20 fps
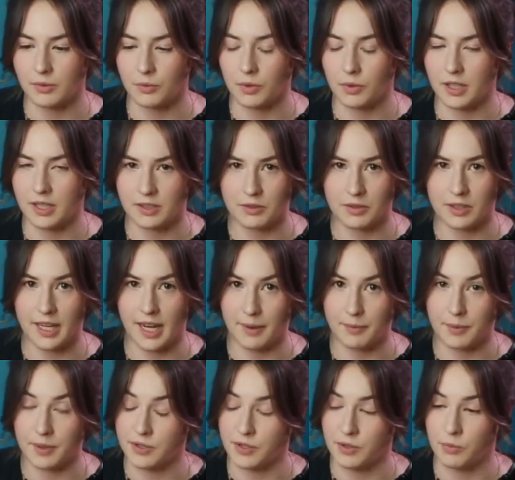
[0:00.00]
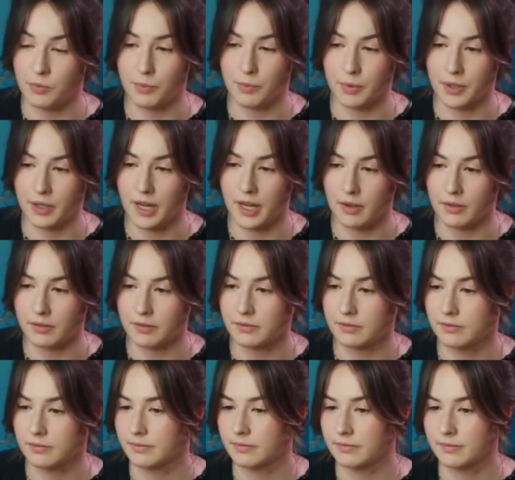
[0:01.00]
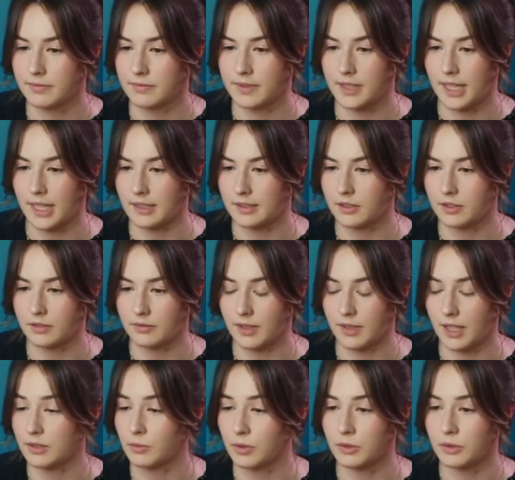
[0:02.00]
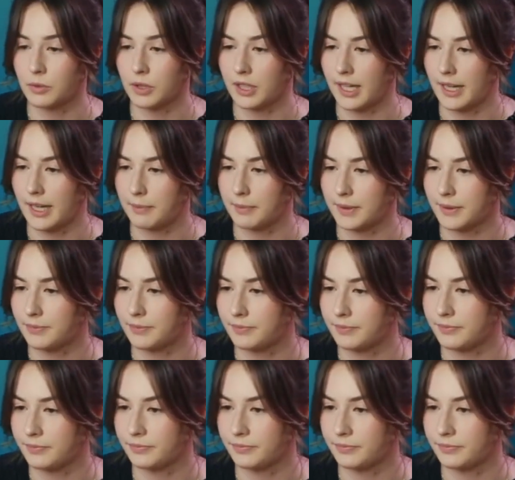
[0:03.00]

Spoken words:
what is going to happen is you will burn out. That's what will happen.